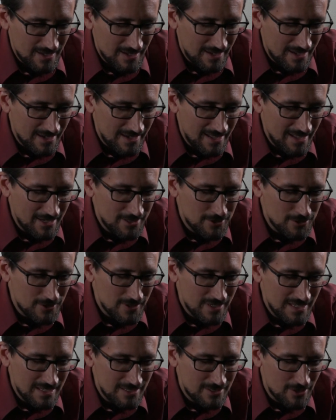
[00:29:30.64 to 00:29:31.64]
And enter
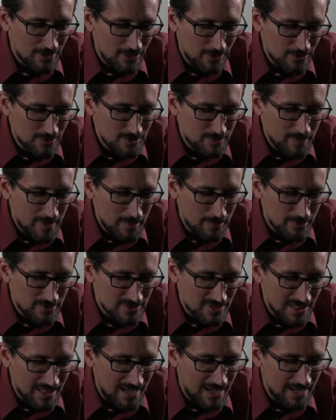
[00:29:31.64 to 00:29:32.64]
into those people's
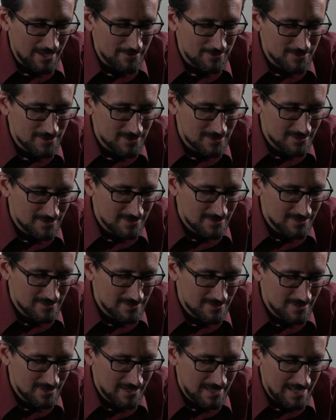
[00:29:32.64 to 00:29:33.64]
lives
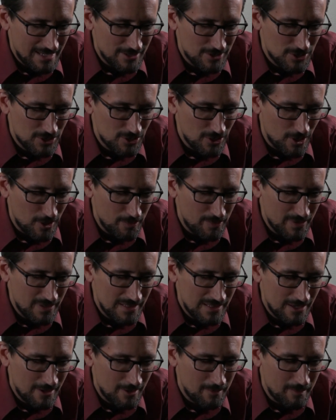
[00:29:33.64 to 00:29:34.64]
and
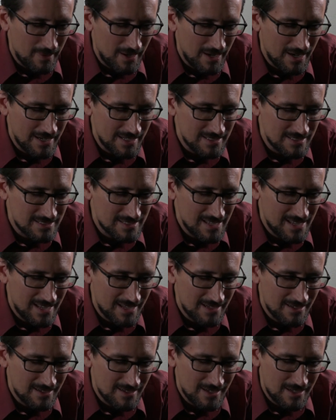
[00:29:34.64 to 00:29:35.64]
sharpen their minds
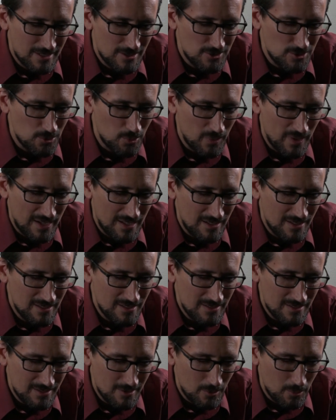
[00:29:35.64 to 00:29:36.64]
and
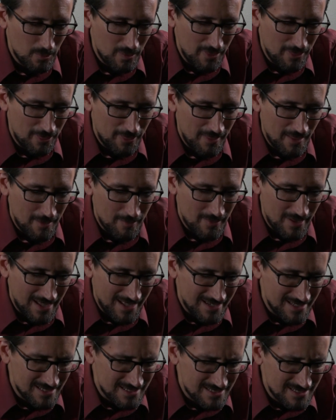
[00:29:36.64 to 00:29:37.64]
dwell with them
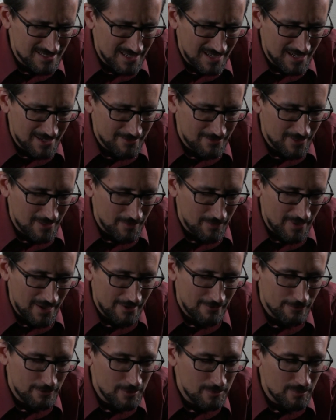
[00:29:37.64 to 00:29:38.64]
and inside of them
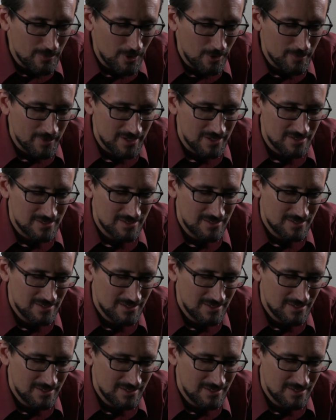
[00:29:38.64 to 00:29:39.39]
every moment,